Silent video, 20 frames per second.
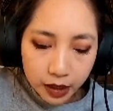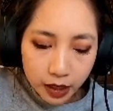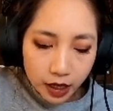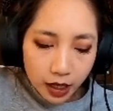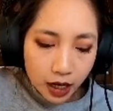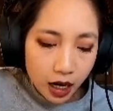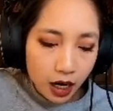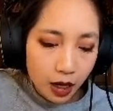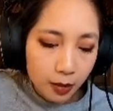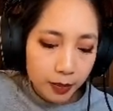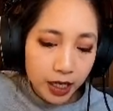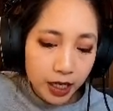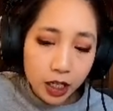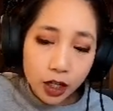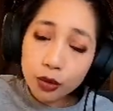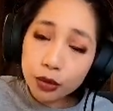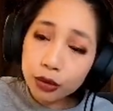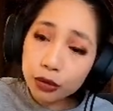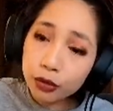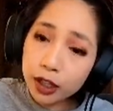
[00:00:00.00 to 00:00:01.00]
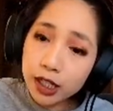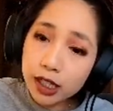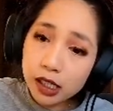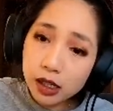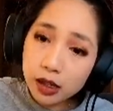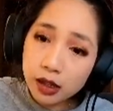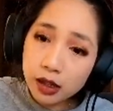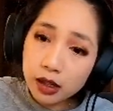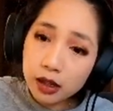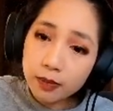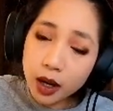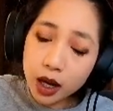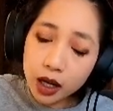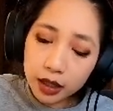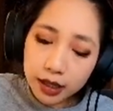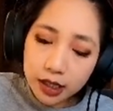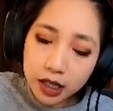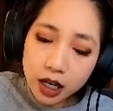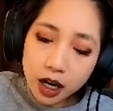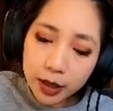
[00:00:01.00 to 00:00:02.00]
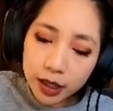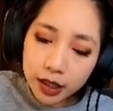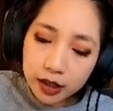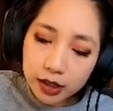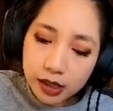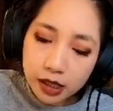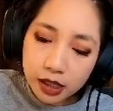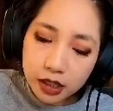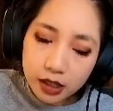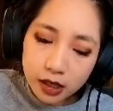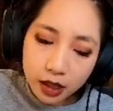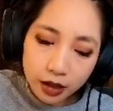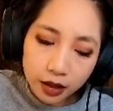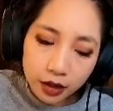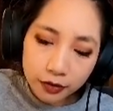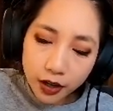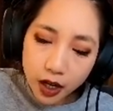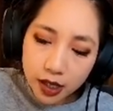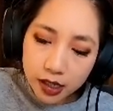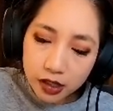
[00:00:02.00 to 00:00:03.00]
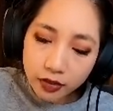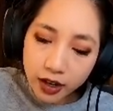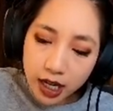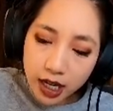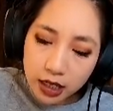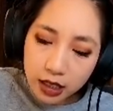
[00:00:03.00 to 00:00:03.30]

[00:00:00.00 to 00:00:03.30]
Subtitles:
PO3 is a polyatomic. This is phosphate.